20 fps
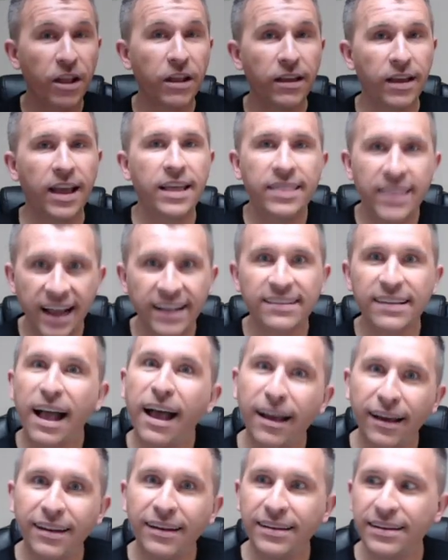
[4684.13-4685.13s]
And that's
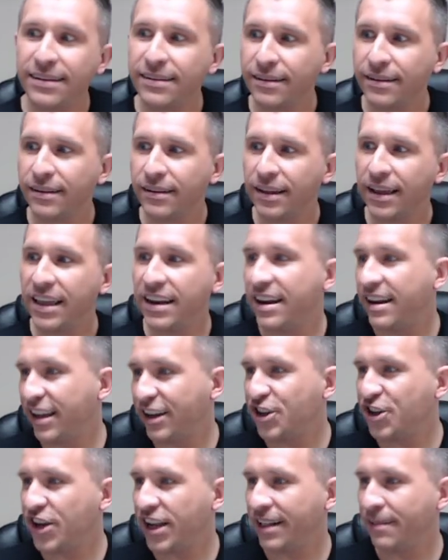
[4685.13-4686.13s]
Ireland in a
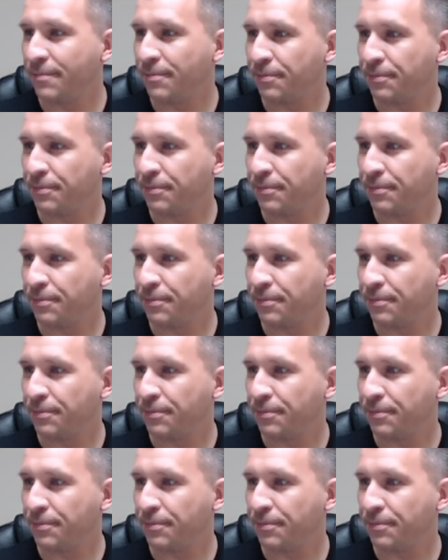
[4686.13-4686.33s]
nutshell.